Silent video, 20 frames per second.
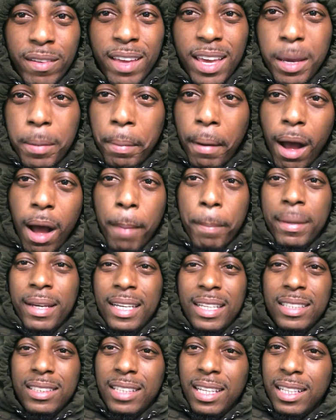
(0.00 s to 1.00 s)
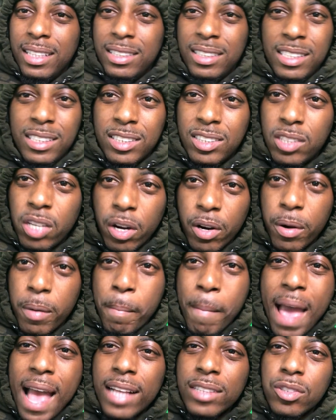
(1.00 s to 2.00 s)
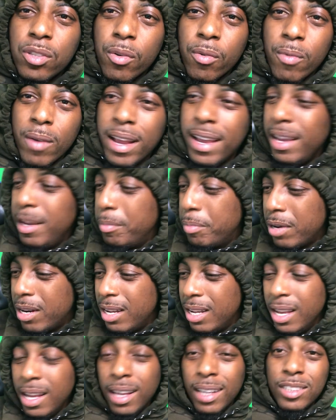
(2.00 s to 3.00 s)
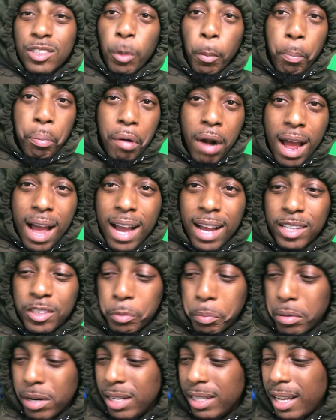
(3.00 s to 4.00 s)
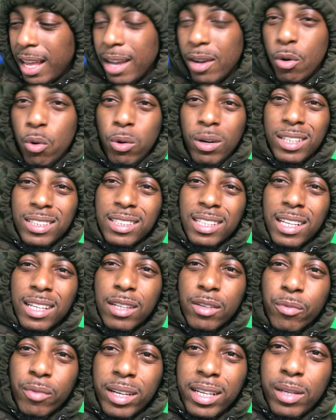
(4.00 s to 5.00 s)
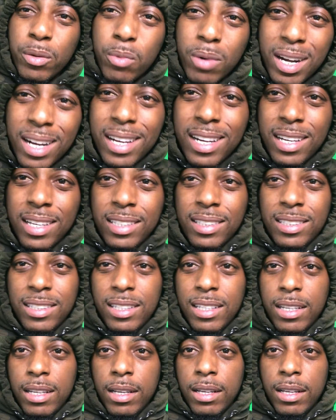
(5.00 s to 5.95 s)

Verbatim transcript: of hip hop, and these niggas this turn masquerade, bro. Surprise, bro. Like who this nigga really was?